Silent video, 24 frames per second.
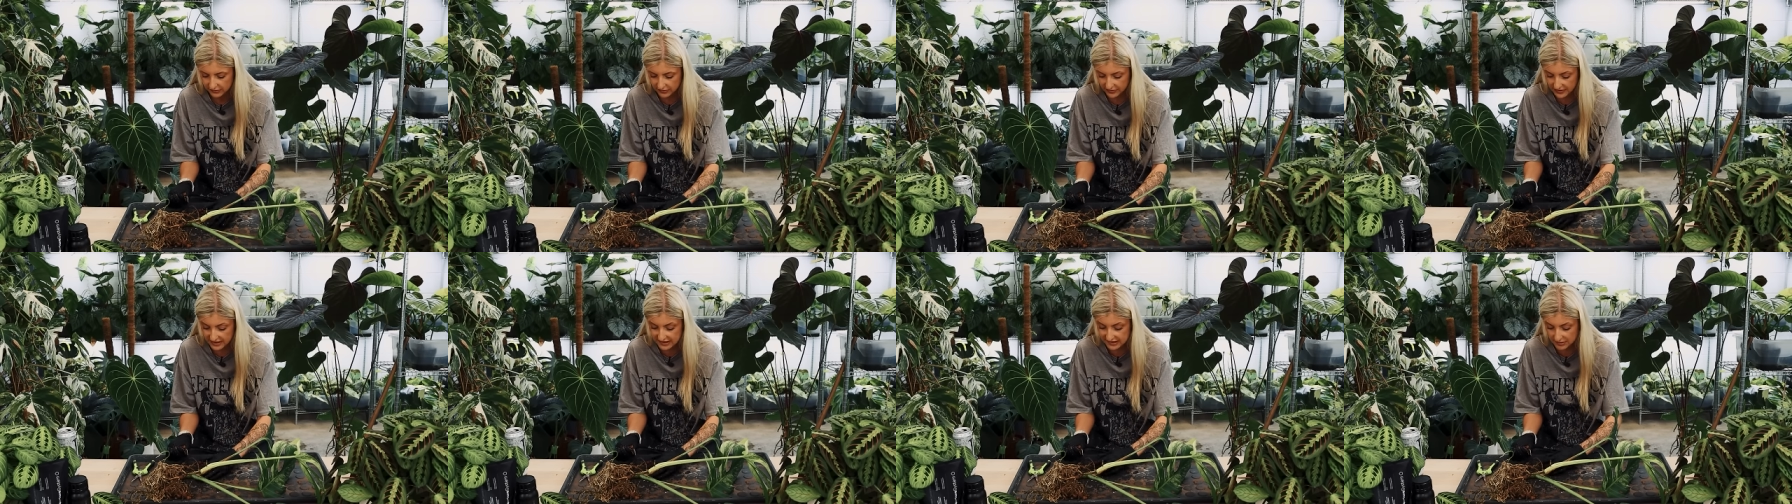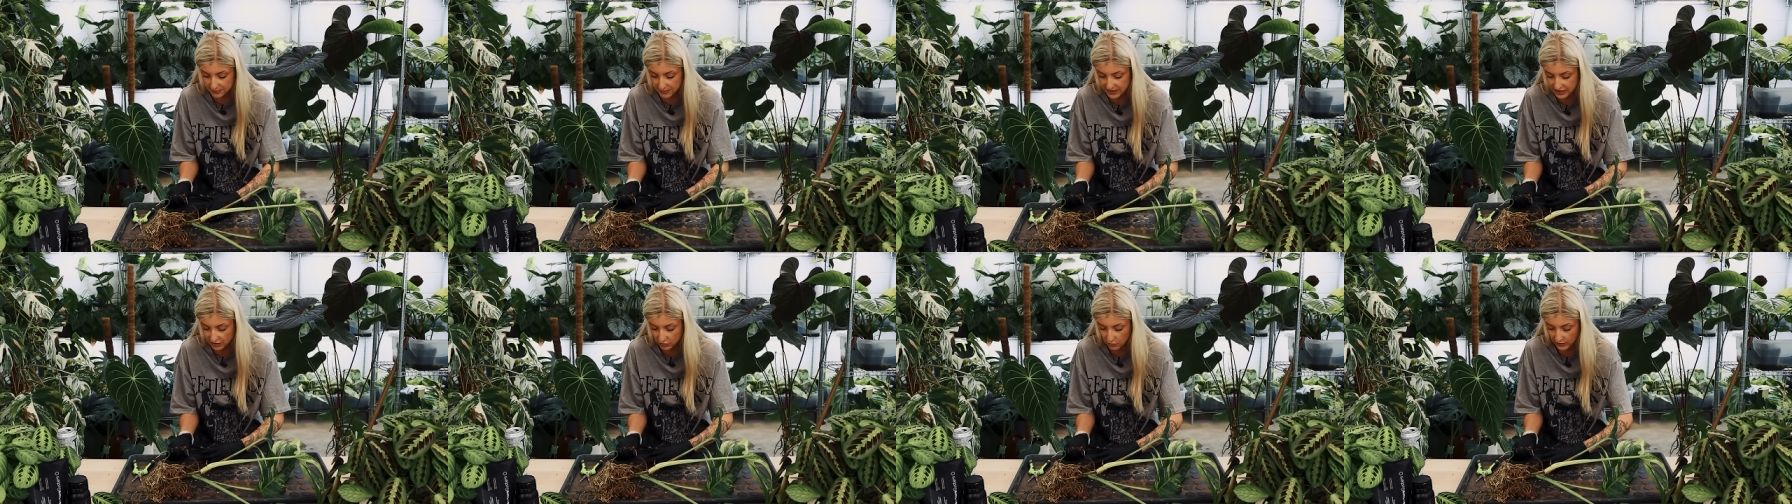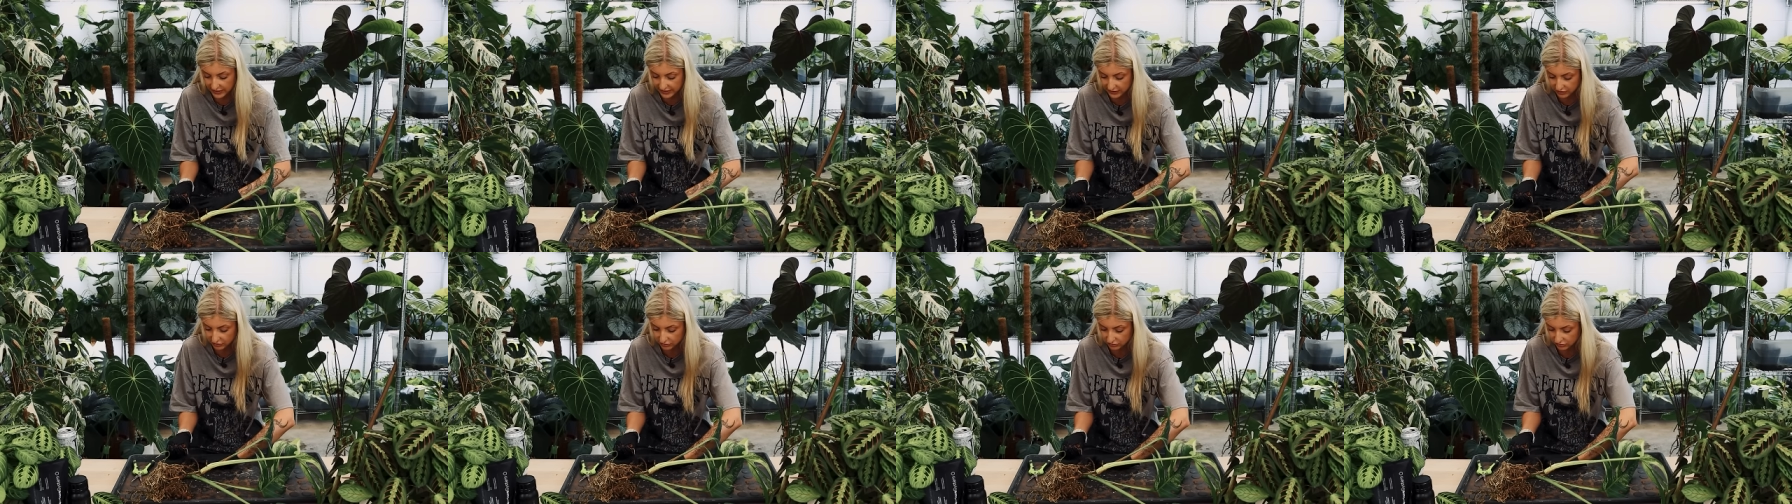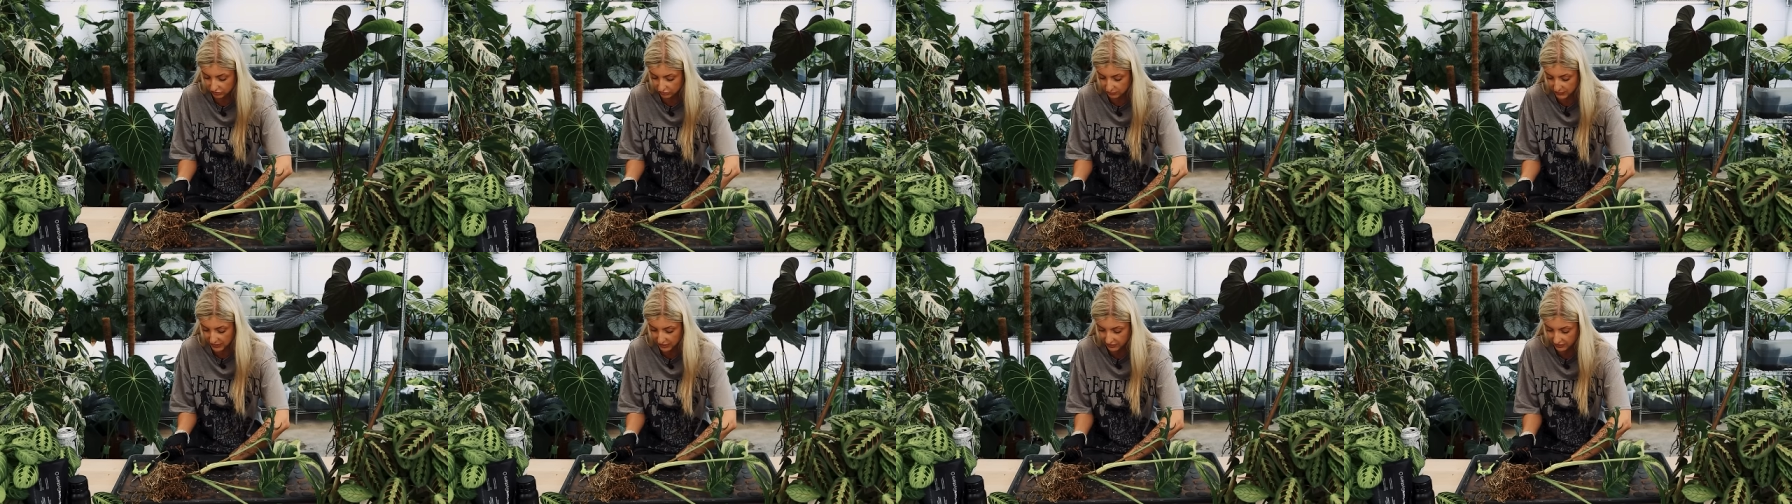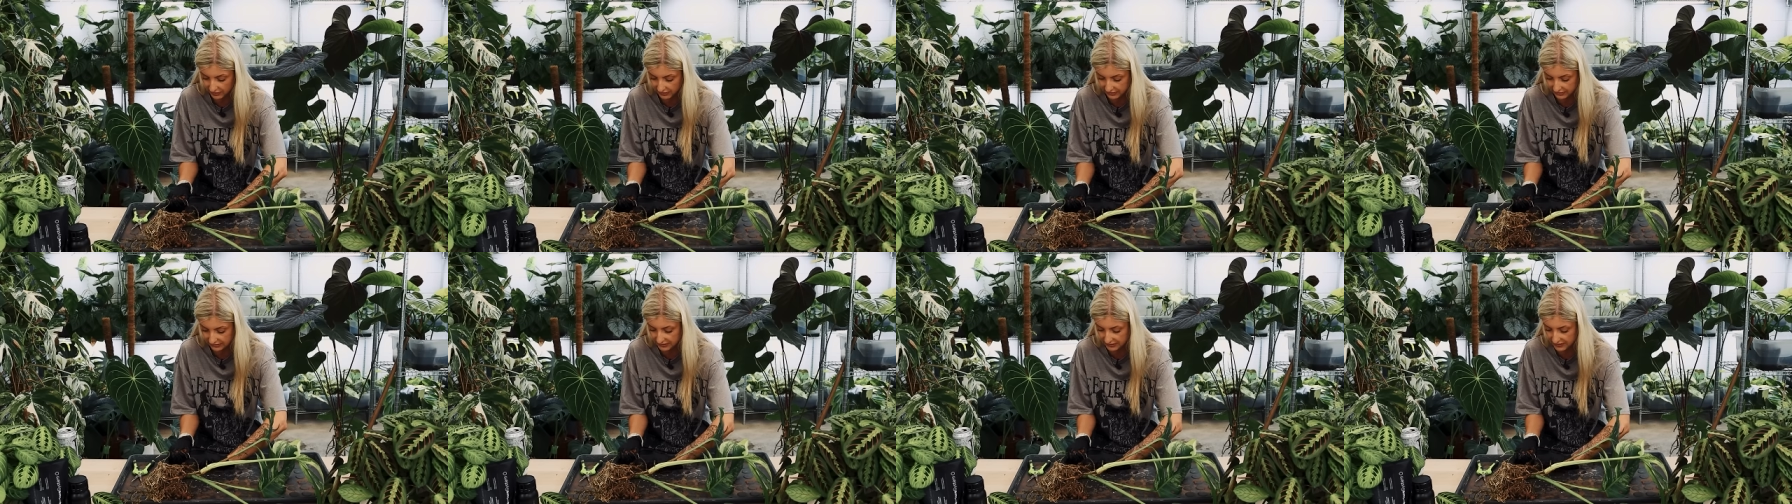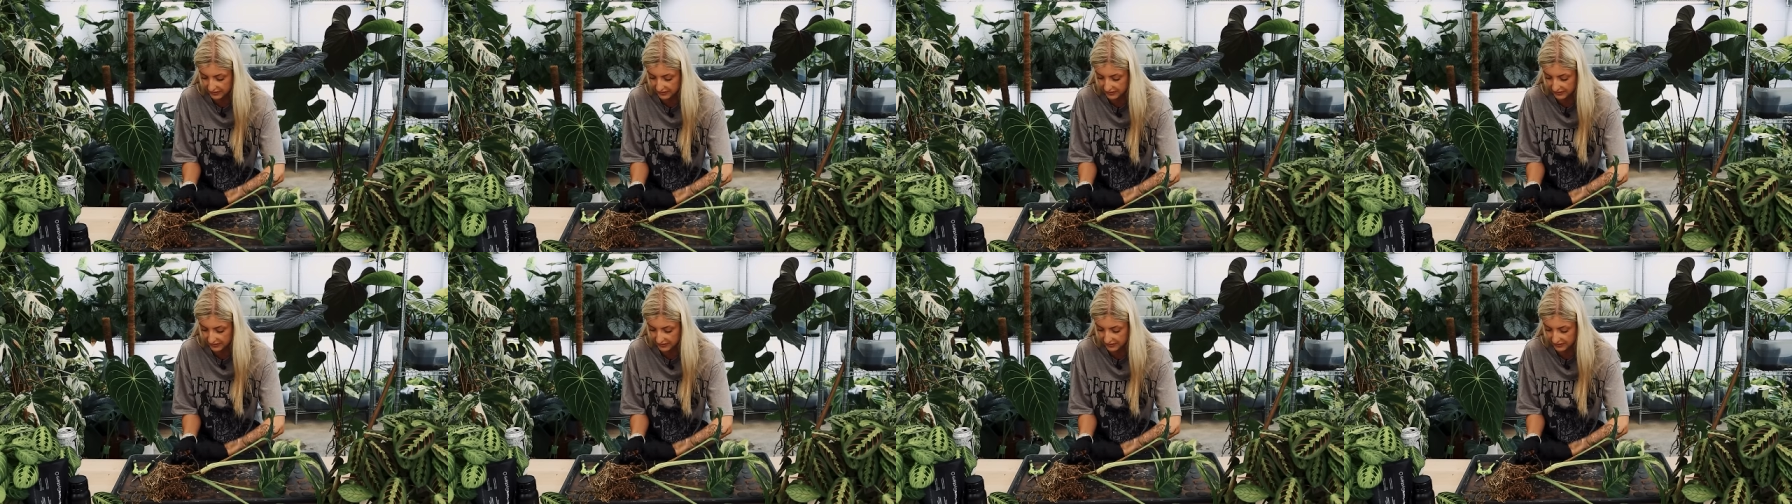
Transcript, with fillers: So these have been quite good, to be honest.